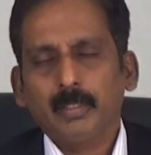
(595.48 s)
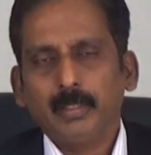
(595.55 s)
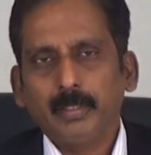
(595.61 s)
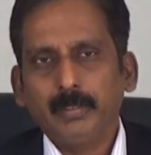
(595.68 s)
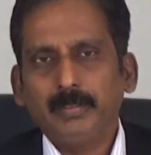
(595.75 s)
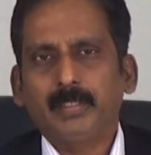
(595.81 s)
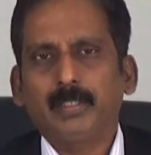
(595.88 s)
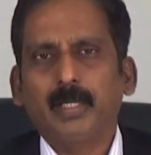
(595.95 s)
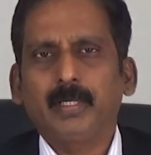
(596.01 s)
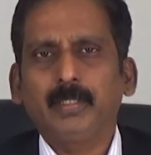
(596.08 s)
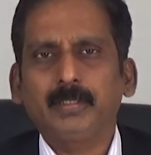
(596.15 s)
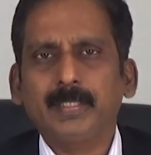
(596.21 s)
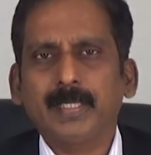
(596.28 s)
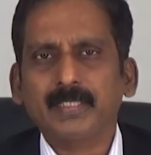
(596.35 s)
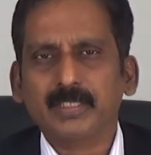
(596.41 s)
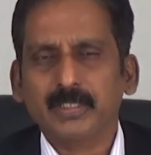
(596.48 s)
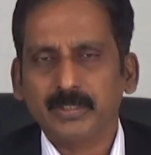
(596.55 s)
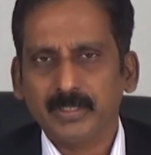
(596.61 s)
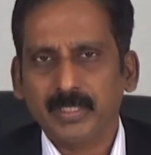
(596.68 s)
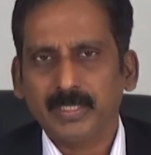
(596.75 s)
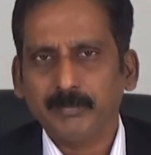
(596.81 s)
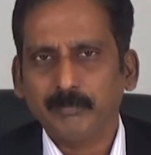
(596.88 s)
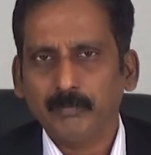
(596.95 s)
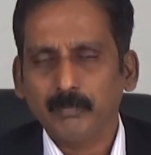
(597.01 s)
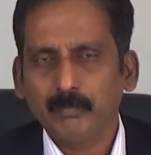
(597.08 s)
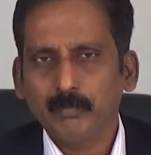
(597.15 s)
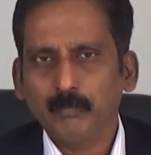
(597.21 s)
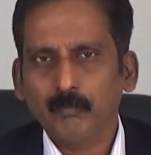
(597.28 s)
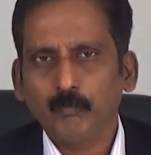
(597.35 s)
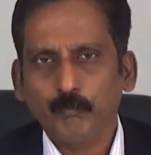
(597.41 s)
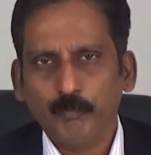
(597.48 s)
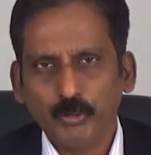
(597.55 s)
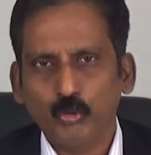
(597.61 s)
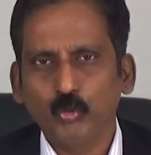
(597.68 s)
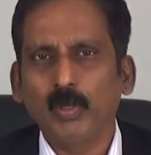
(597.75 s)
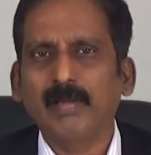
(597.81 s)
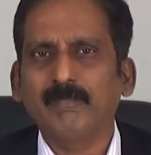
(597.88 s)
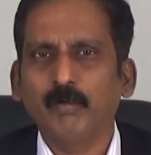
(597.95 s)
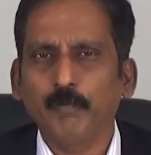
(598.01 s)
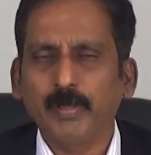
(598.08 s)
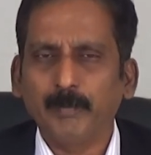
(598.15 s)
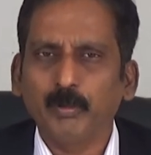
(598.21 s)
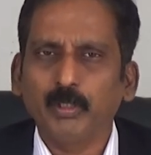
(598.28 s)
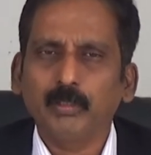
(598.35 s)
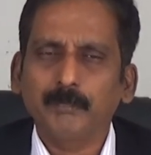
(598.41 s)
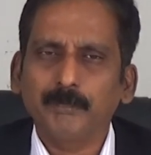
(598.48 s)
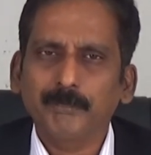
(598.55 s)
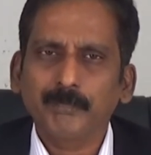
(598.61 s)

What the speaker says: In the current tax regime, we do have a waybill,